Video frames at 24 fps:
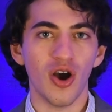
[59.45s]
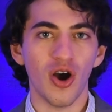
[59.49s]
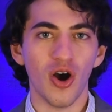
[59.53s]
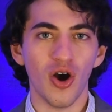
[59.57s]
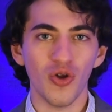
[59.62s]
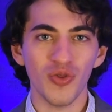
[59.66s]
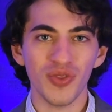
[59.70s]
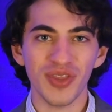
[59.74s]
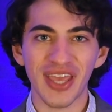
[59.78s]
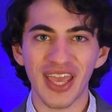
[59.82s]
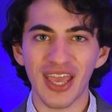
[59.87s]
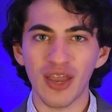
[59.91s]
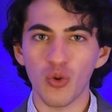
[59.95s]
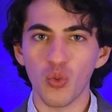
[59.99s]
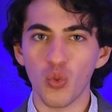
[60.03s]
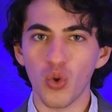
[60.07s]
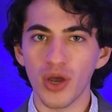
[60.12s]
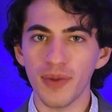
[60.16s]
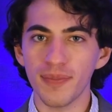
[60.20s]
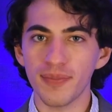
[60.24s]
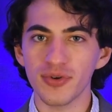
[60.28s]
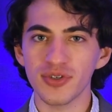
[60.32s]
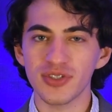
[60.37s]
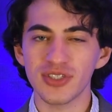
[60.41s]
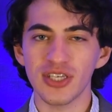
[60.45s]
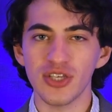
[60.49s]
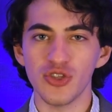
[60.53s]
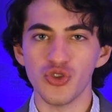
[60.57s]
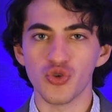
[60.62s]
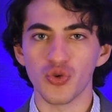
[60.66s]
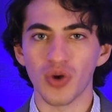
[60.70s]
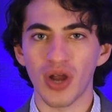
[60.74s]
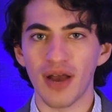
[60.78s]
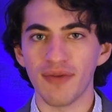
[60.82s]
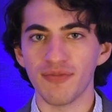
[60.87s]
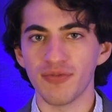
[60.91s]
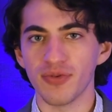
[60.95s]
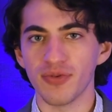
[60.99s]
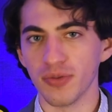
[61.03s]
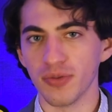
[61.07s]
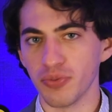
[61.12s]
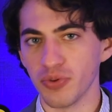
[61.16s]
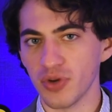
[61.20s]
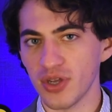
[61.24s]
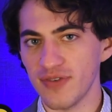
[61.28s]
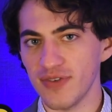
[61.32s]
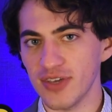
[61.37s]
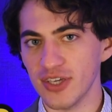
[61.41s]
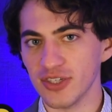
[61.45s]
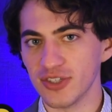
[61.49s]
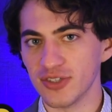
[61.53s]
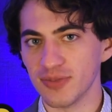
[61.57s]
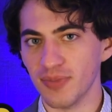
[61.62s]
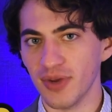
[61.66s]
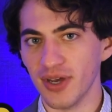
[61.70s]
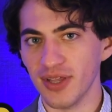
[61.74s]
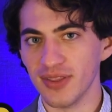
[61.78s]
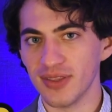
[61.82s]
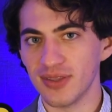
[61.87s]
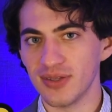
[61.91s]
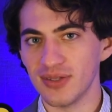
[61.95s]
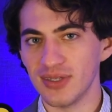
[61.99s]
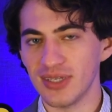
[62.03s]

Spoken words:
only a 1% drop previous month.